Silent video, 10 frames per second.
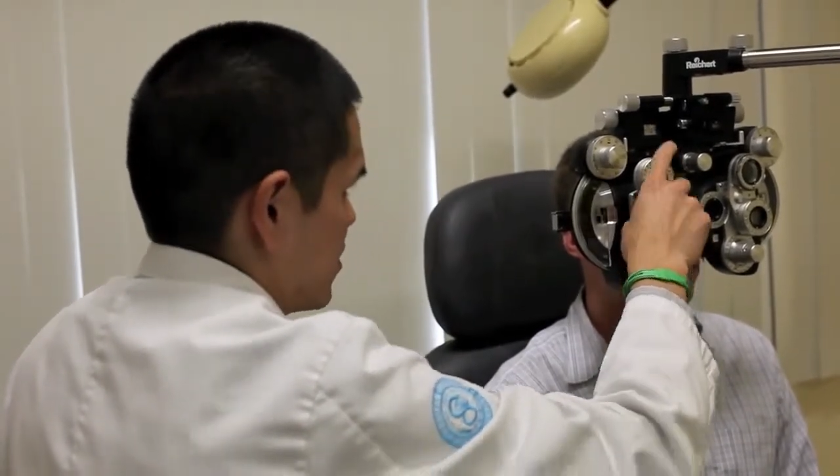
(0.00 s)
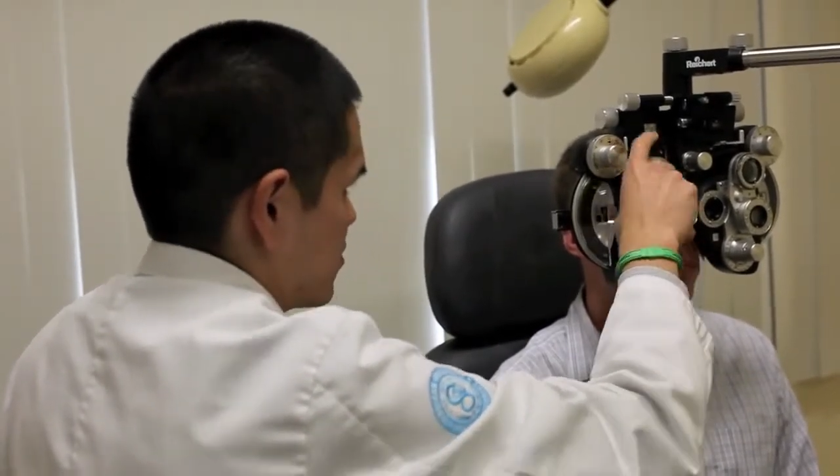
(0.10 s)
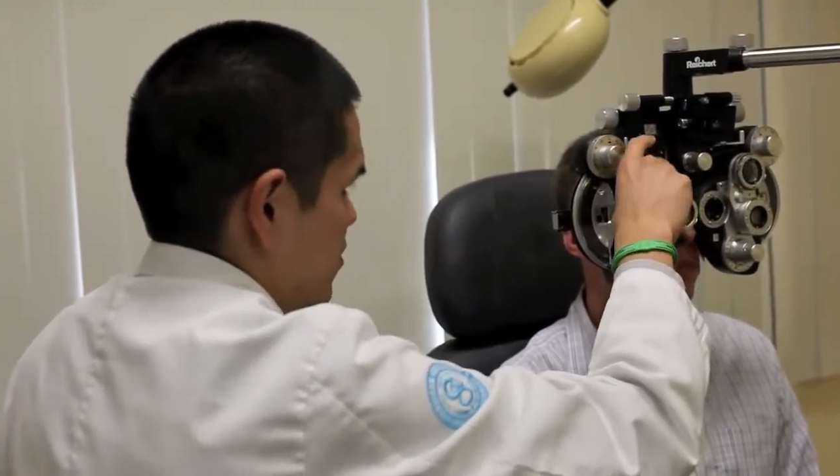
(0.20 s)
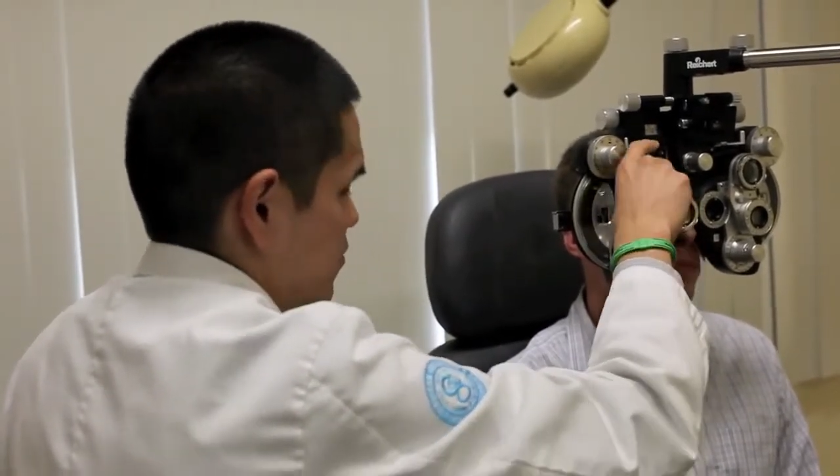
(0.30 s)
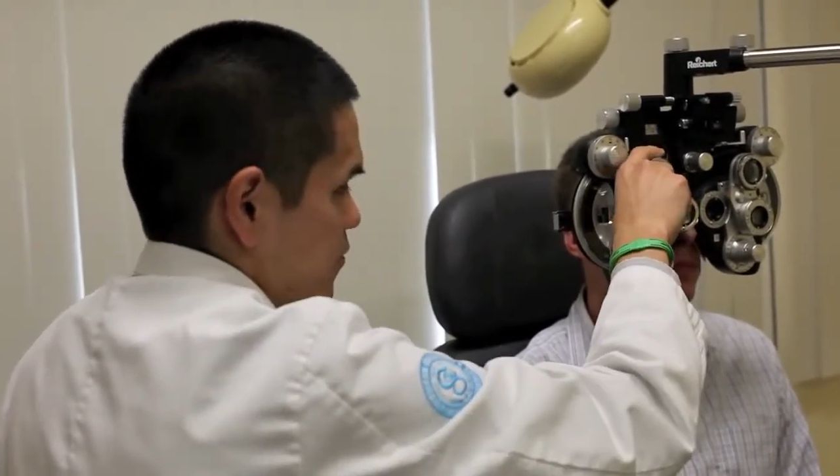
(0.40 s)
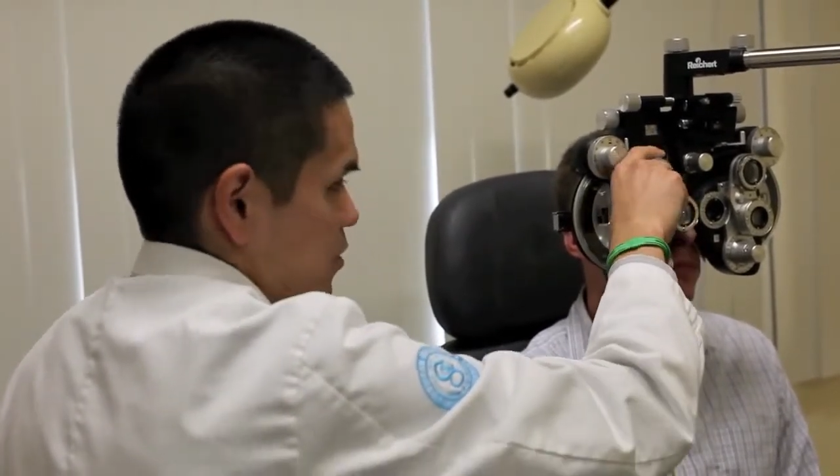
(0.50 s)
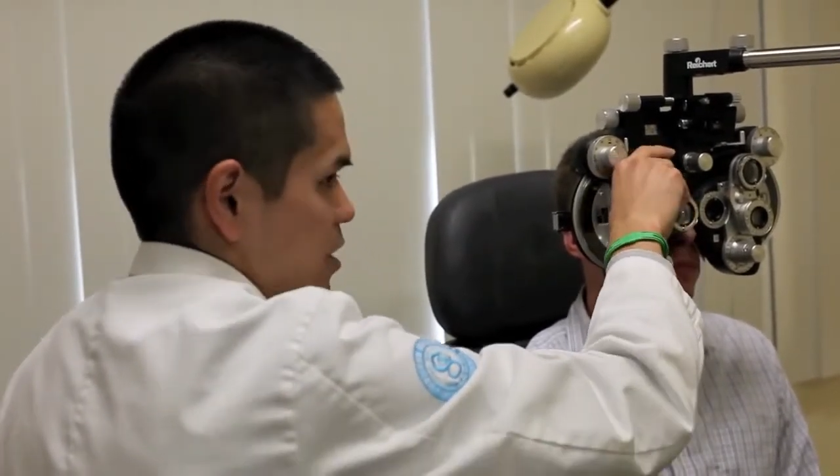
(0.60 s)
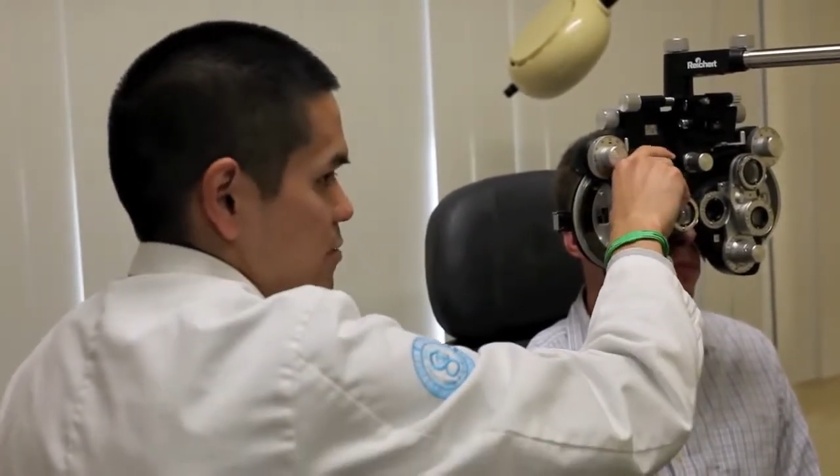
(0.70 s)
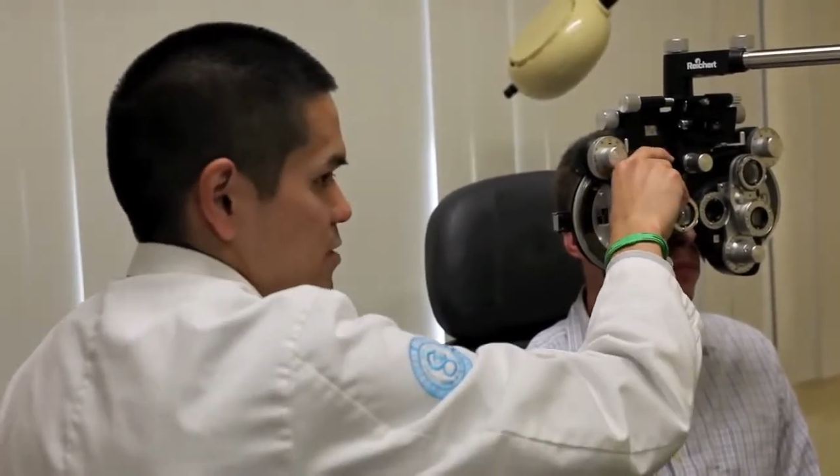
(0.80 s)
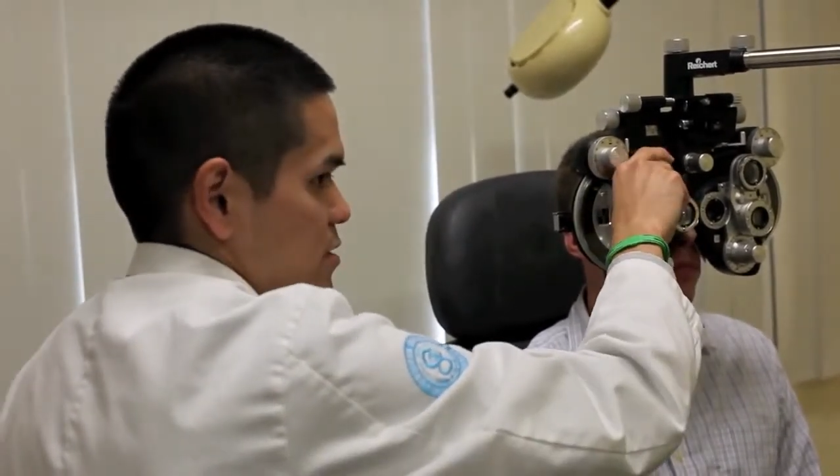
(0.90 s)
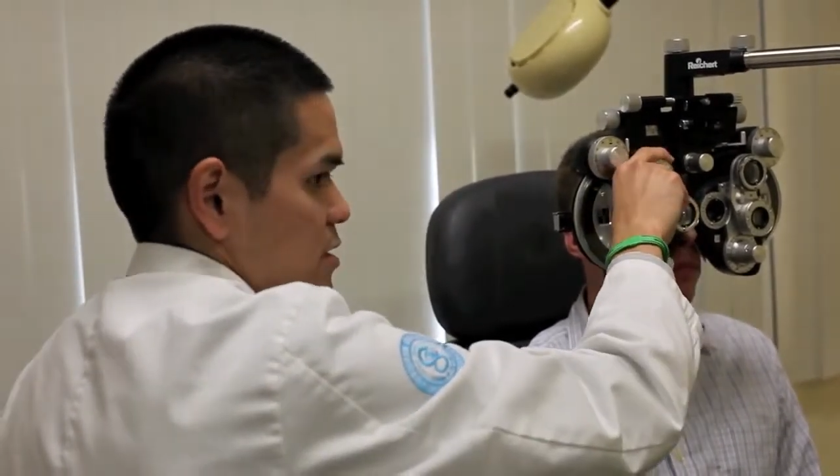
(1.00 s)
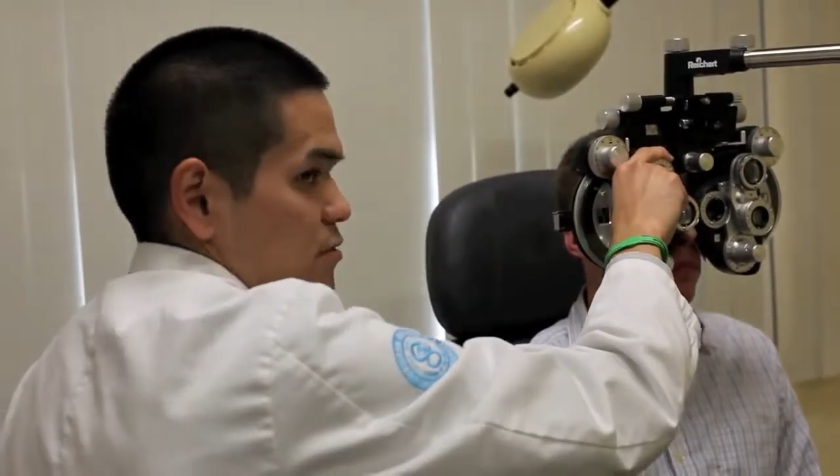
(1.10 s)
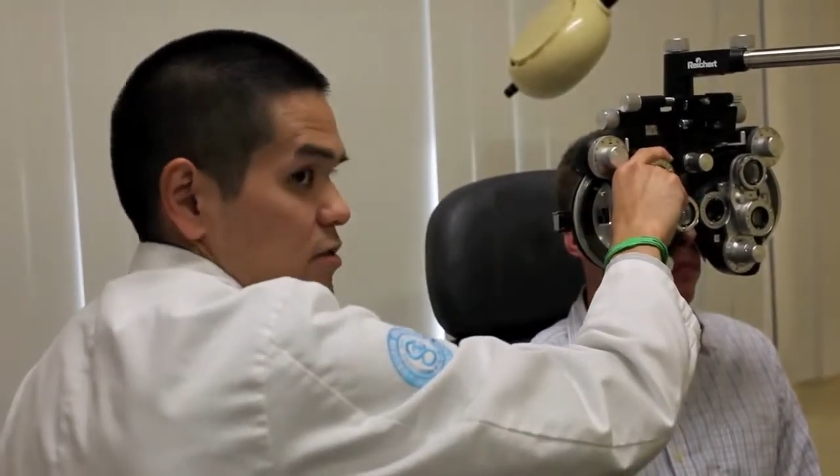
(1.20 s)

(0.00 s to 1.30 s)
so for him, since he was